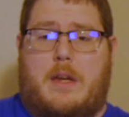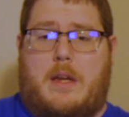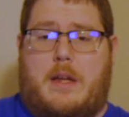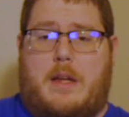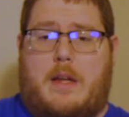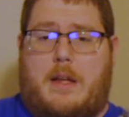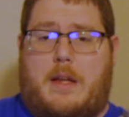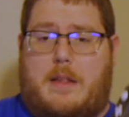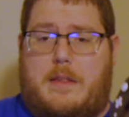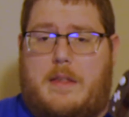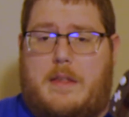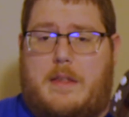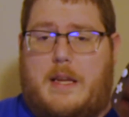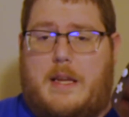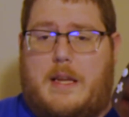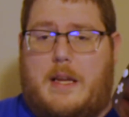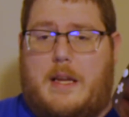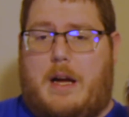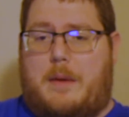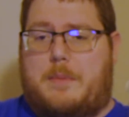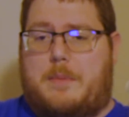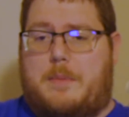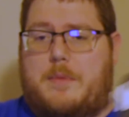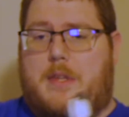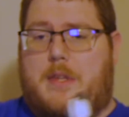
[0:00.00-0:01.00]
The
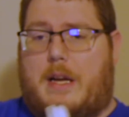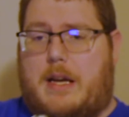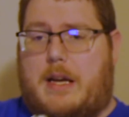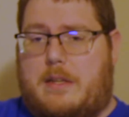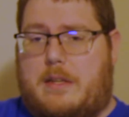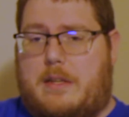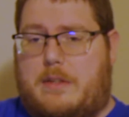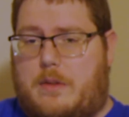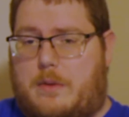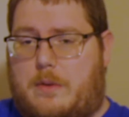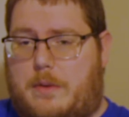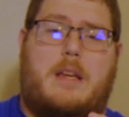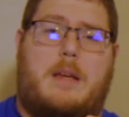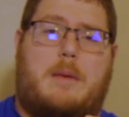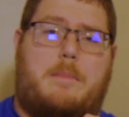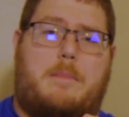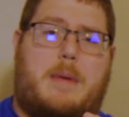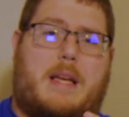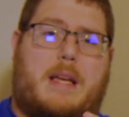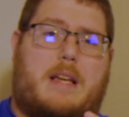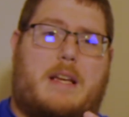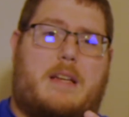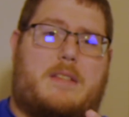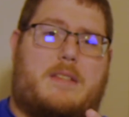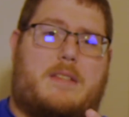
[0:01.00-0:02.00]
upside to that,
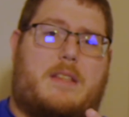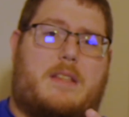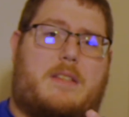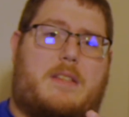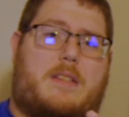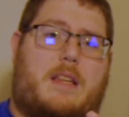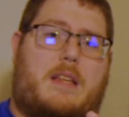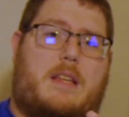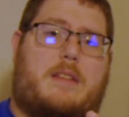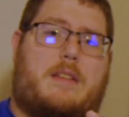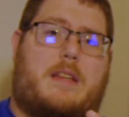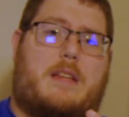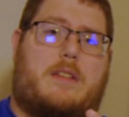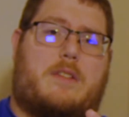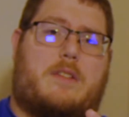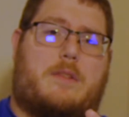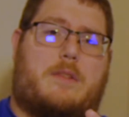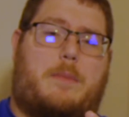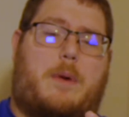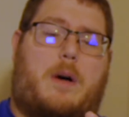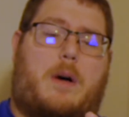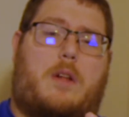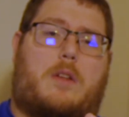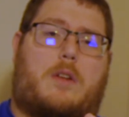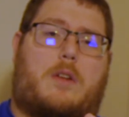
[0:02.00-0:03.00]
because this is a
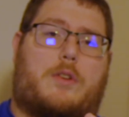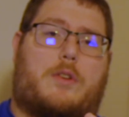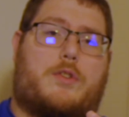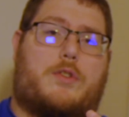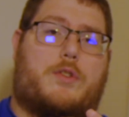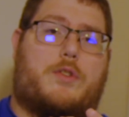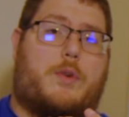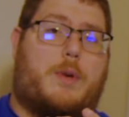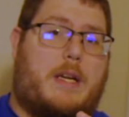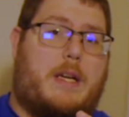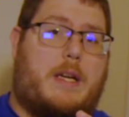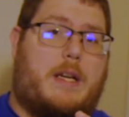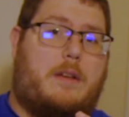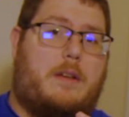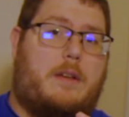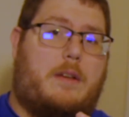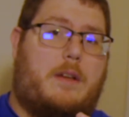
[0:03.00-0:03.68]
smaller screen,